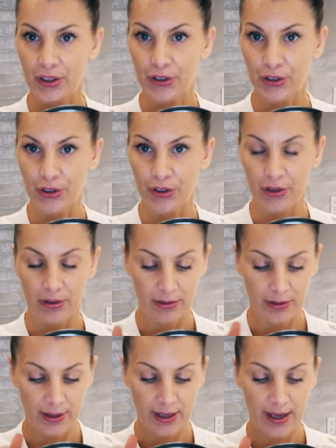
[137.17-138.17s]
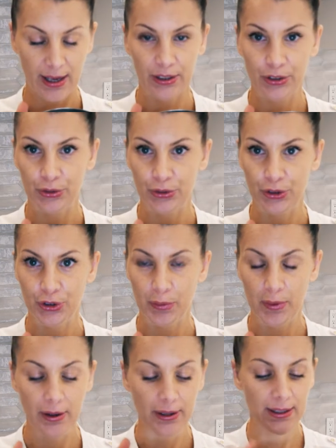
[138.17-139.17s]
the actual
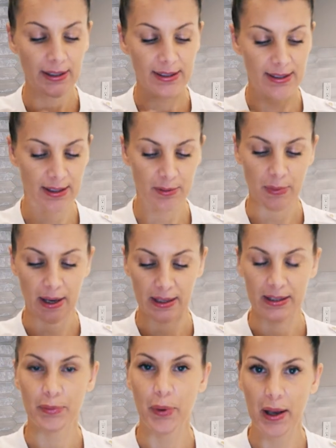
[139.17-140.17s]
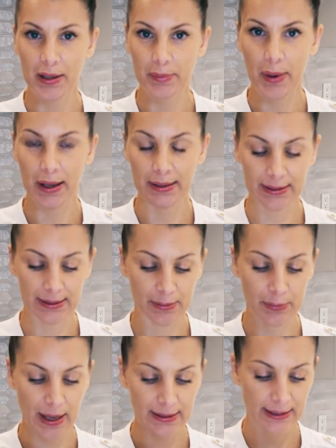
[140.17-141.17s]
turmeric, it's in my spice
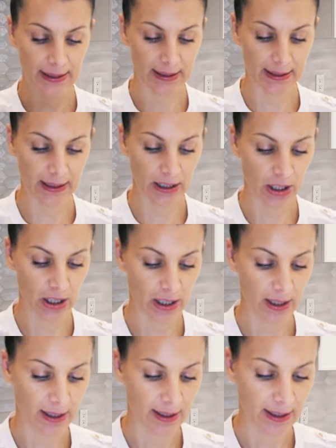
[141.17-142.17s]
basket here.